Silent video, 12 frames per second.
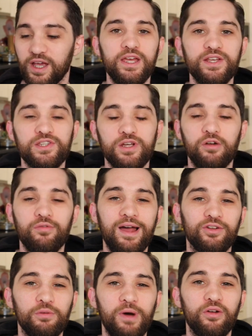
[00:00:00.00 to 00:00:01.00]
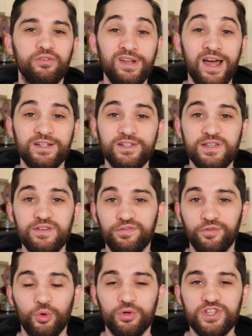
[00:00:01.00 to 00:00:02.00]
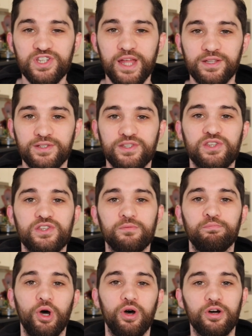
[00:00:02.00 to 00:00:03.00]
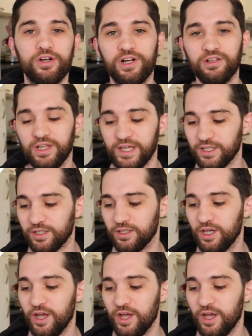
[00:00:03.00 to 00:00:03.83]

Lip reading: is around about 94 cents per click.